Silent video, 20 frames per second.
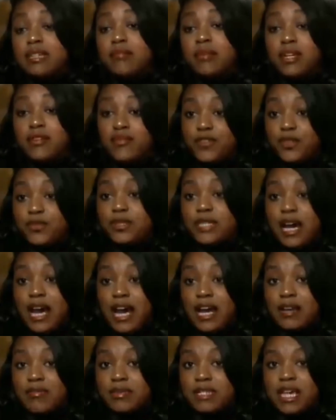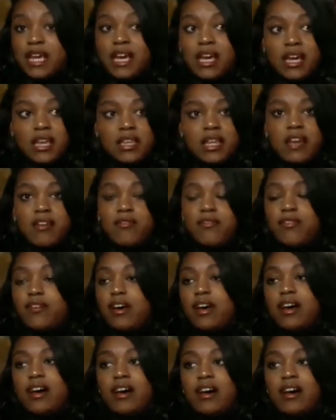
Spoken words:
But guys, listen, you do what you need to